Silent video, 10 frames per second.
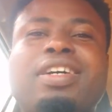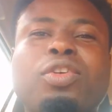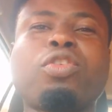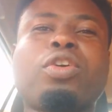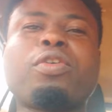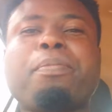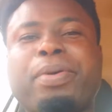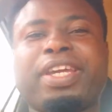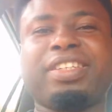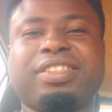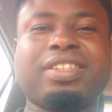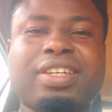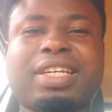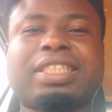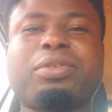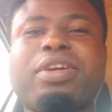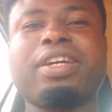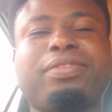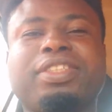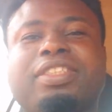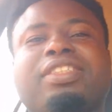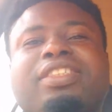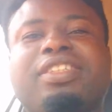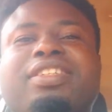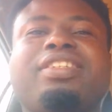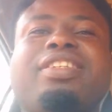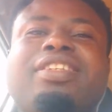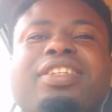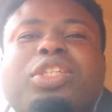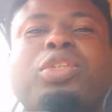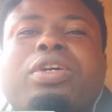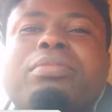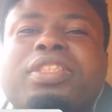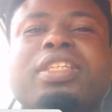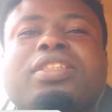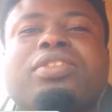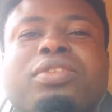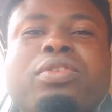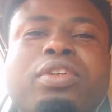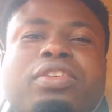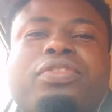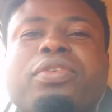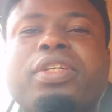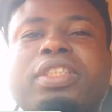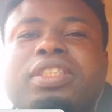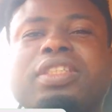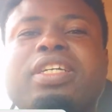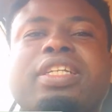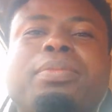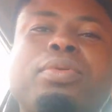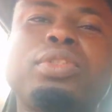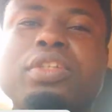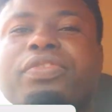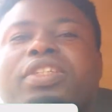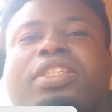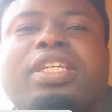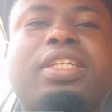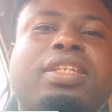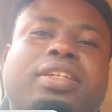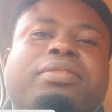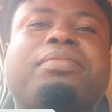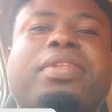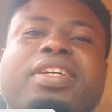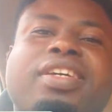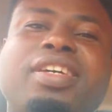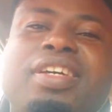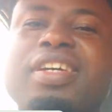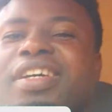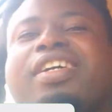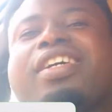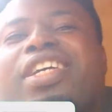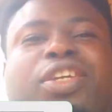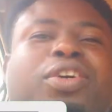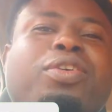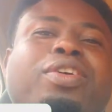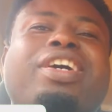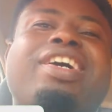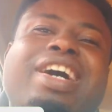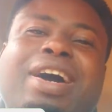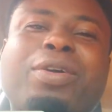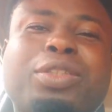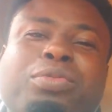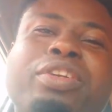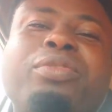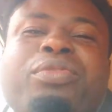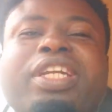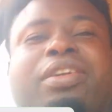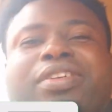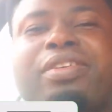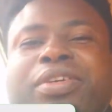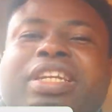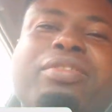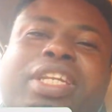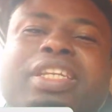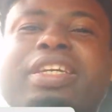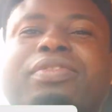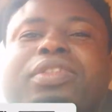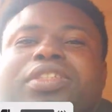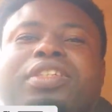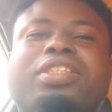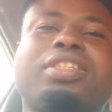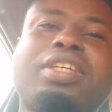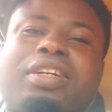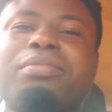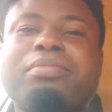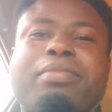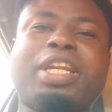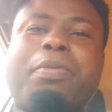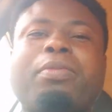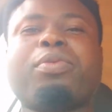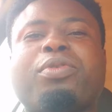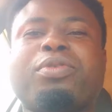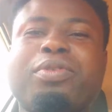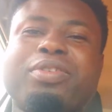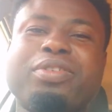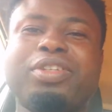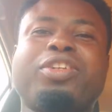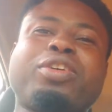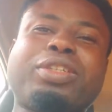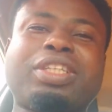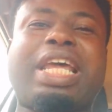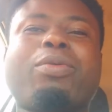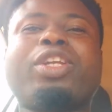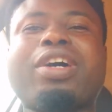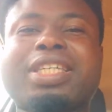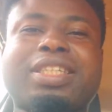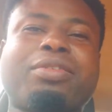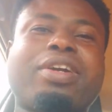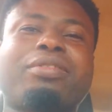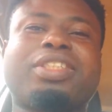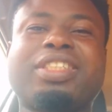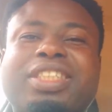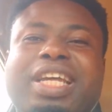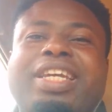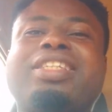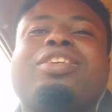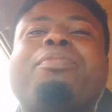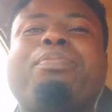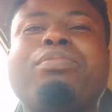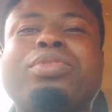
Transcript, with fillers: Google pin has arrived. So I'm just going for it at the post office, and uh, you know, I was re really, really, really, really nervous because um, many people, you know, like when you ask around, Charlie, some